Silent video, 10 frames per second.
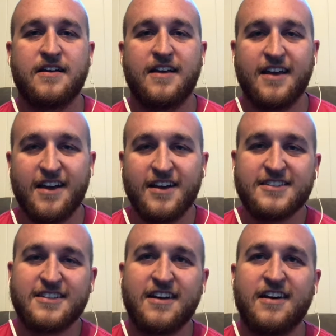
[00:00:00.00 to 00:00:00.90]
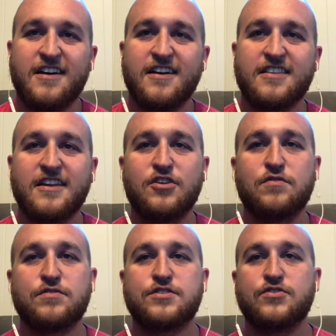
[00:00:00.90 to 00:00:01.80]
Hey guys, thank you
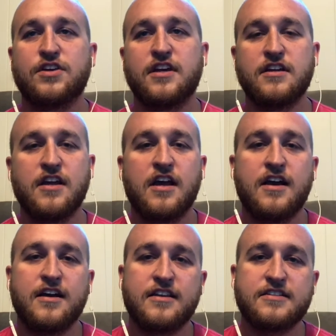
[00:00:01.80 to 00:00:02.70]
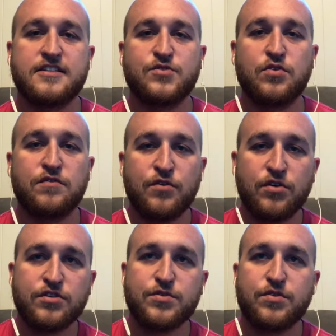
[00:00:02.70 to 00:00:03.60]
for tuning in. This is Will
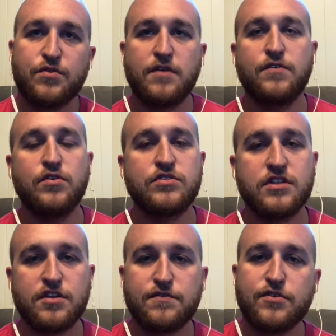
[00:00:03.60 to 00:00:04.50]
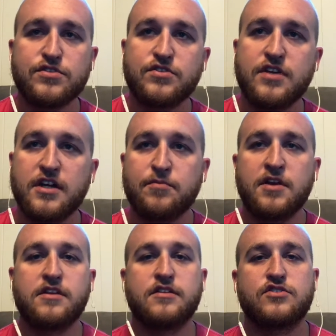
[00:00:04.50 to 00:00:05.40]
Folkerts with Refuge at the First United
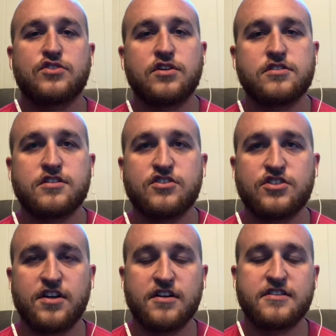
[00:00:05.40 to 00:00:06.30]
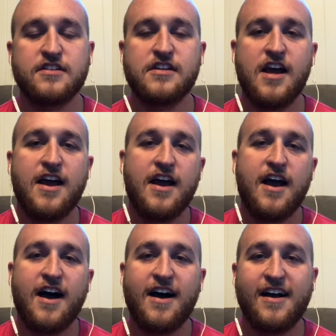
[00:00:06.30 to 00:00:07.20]
Methodist Church in Sheraton.
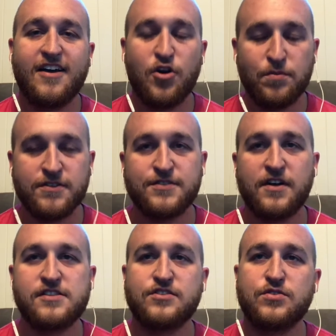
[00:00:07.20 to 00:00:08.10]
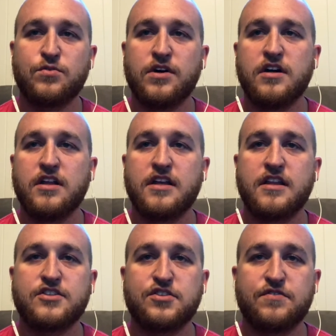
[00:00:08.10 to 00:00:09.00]
I hope this finds you well and
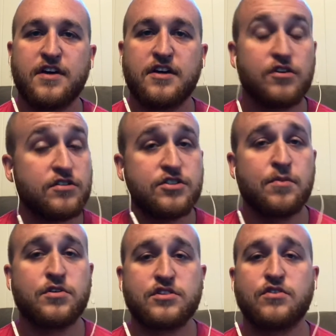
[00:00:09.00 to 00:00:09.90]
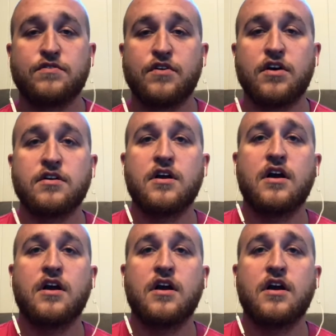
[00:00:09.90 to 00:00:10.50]
that you've had a good summer so far.